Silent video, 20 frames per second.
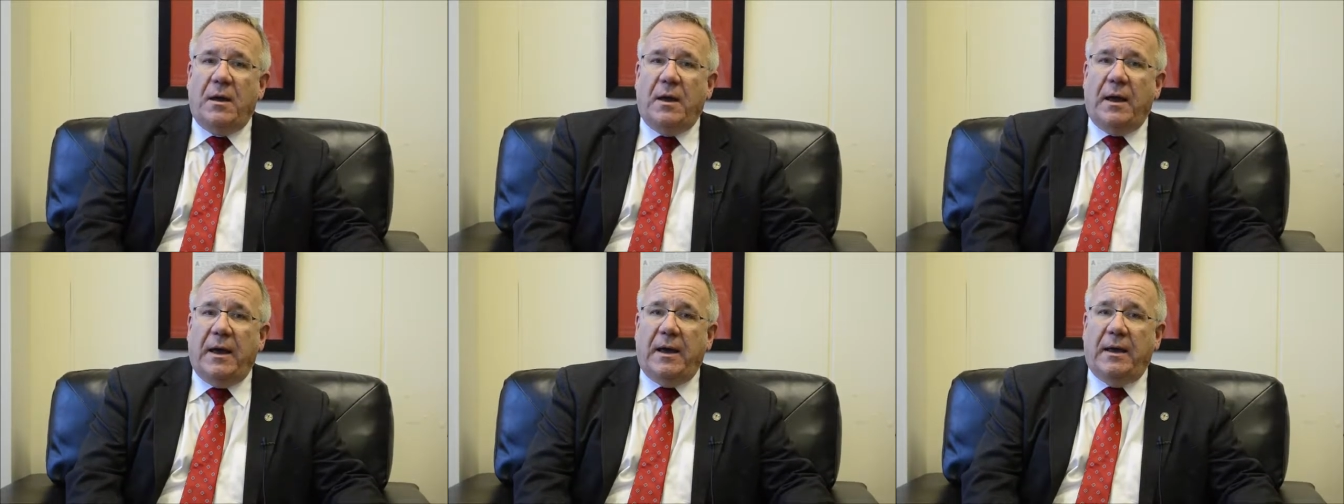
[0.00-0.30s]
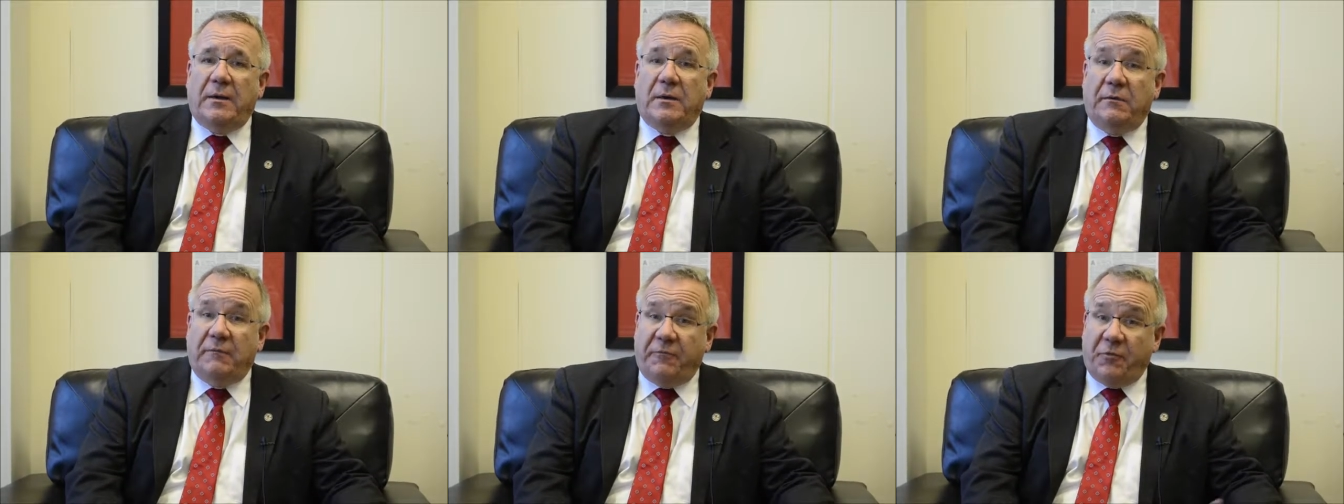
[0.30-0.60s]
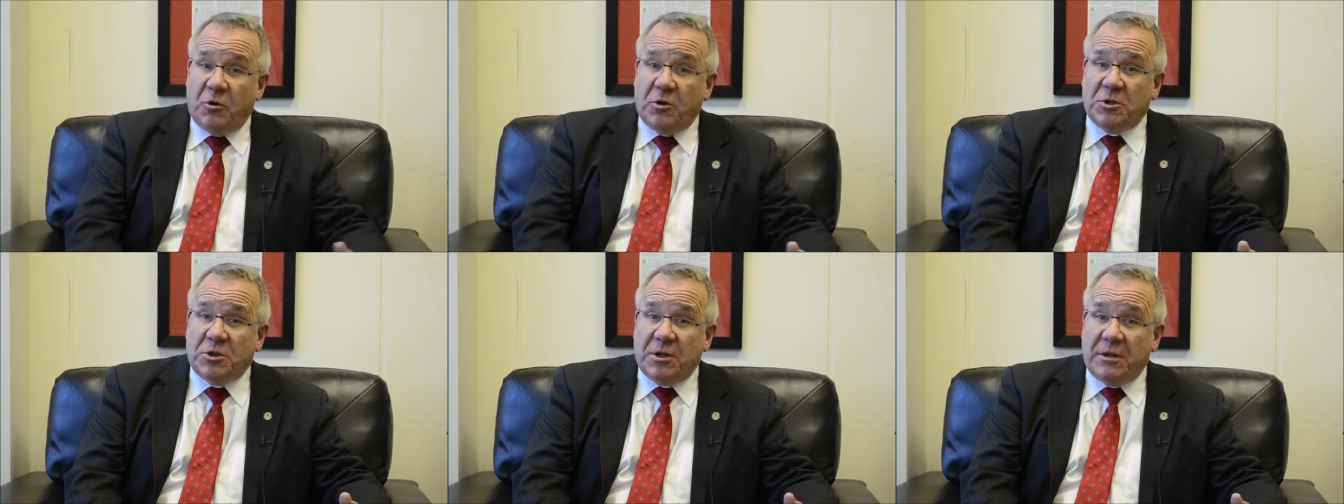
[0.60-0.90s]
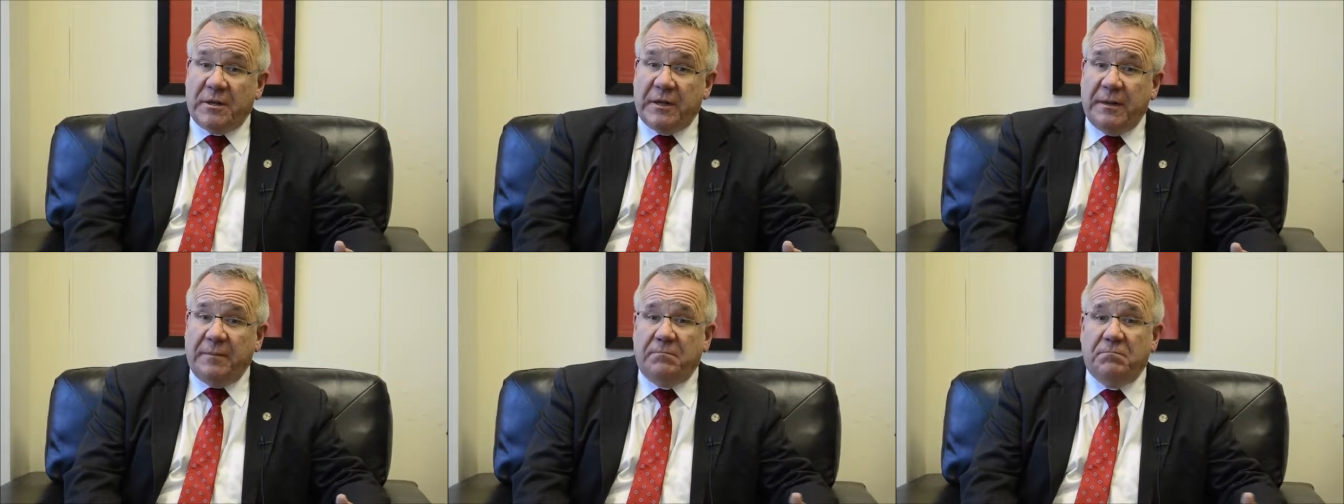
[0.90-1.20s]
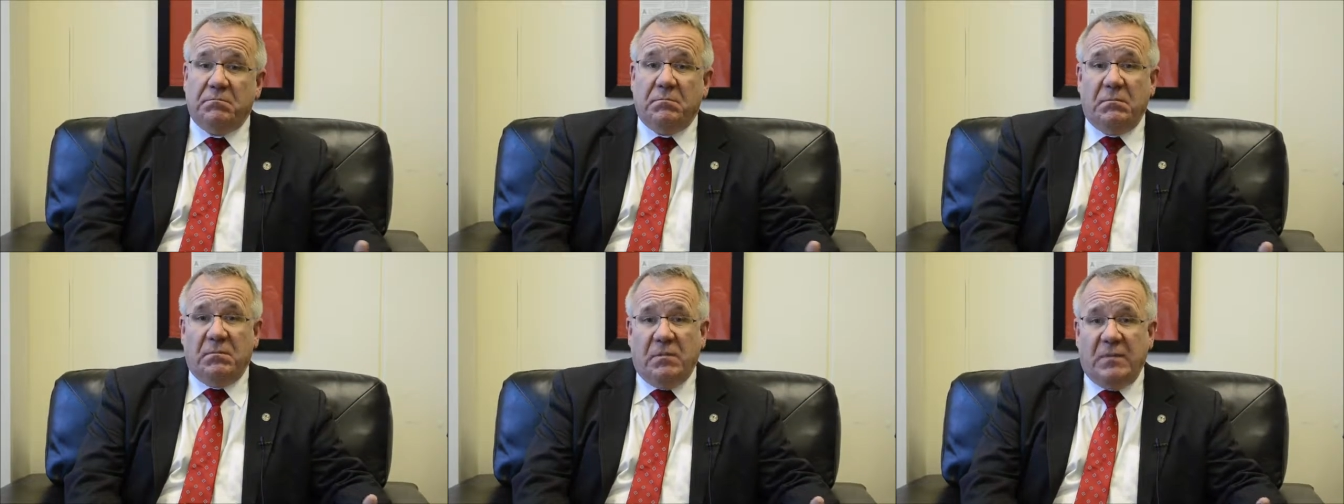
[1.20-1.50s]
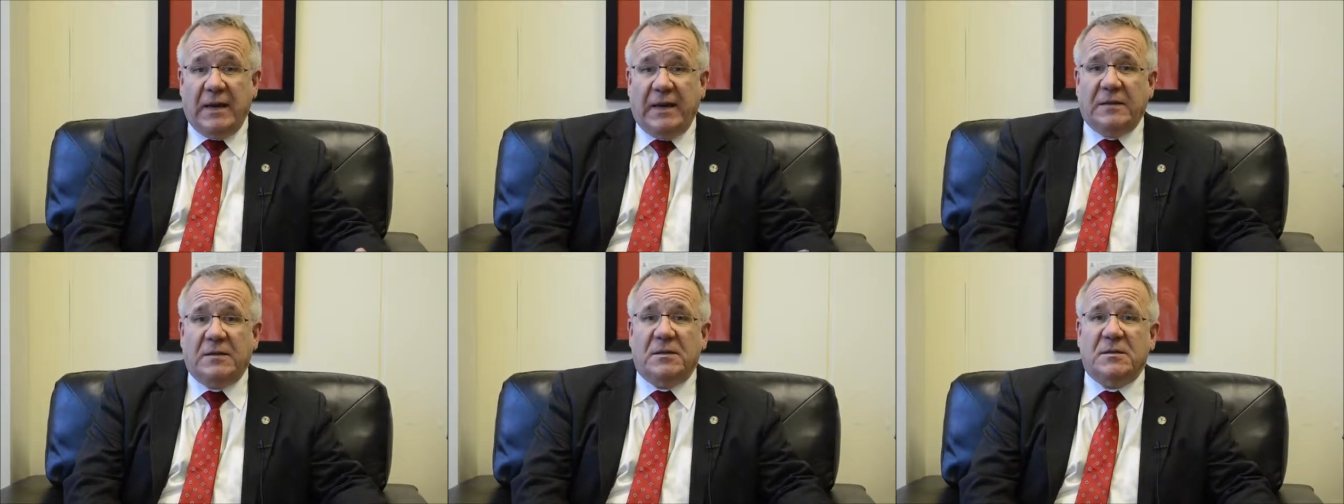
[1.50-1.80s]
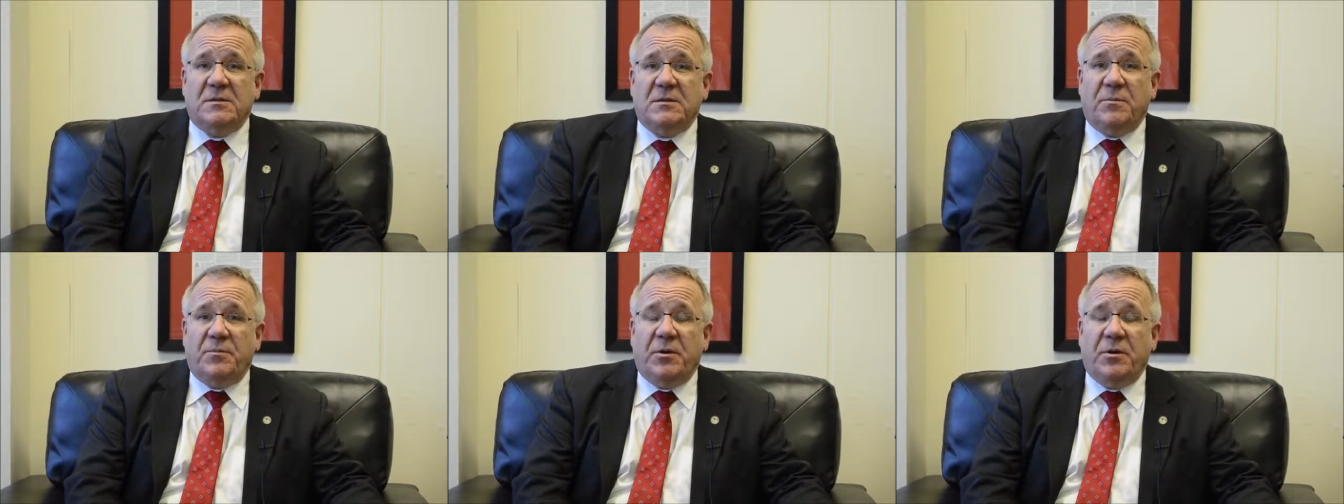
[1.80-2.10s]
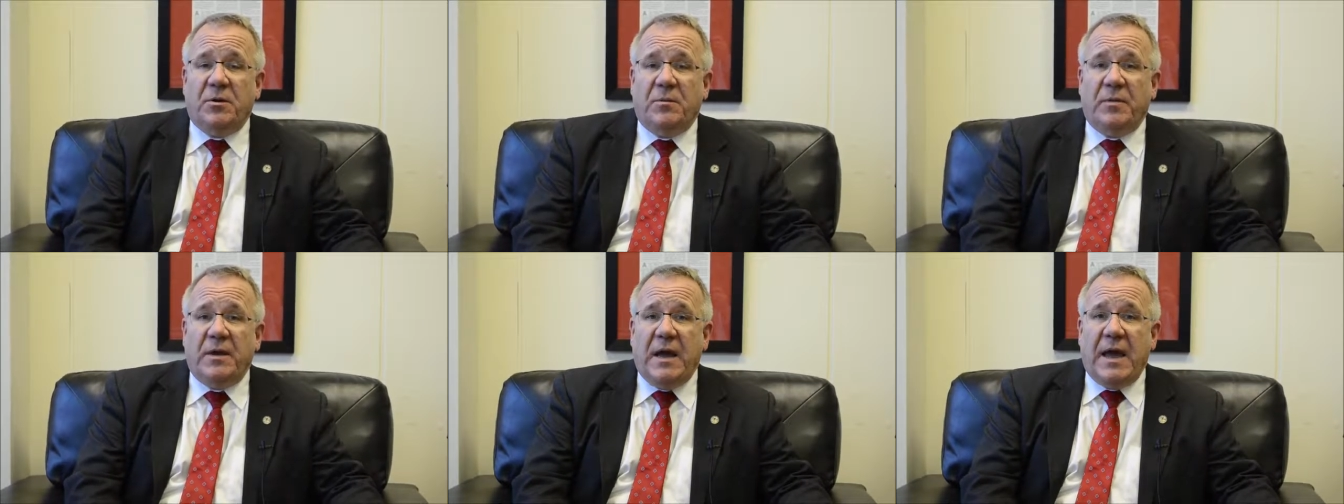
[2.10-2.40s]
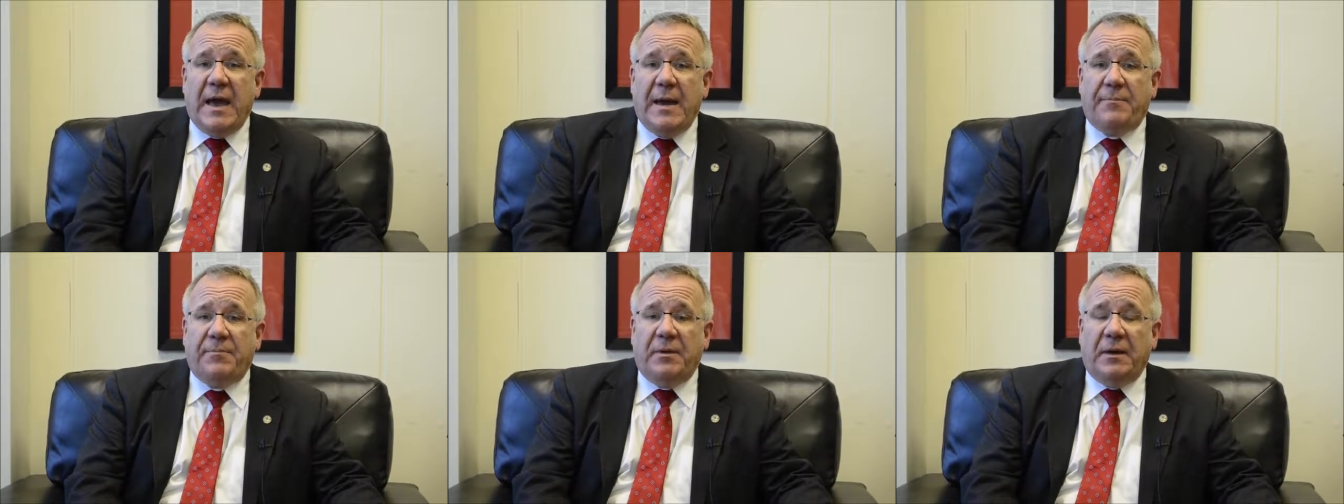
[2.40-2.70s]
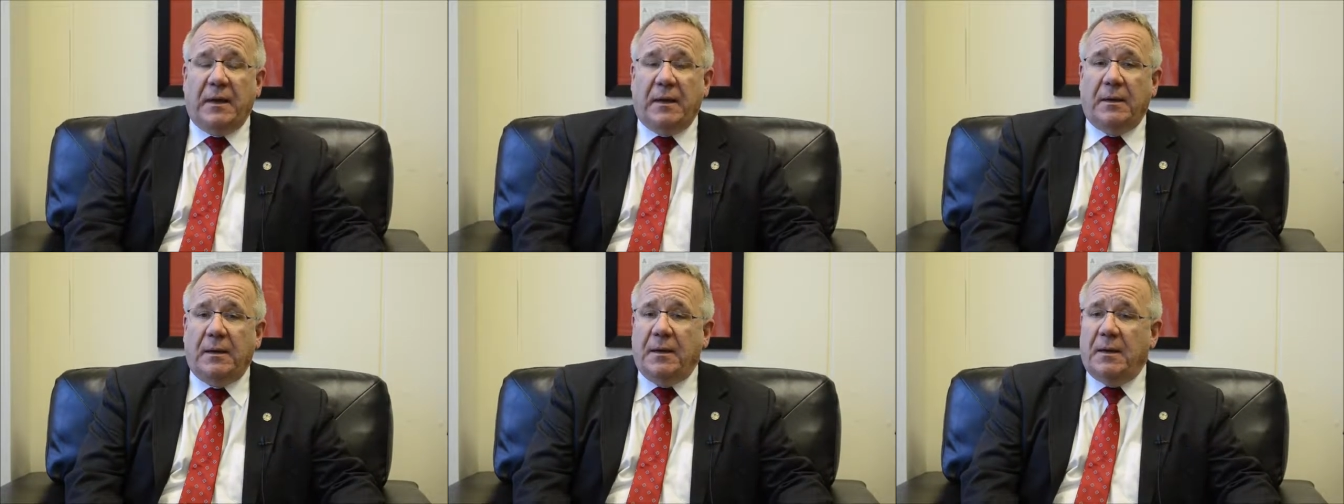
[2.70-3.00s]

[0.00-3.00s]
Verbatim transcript: And unfortunately, that doesn't appear to be happening.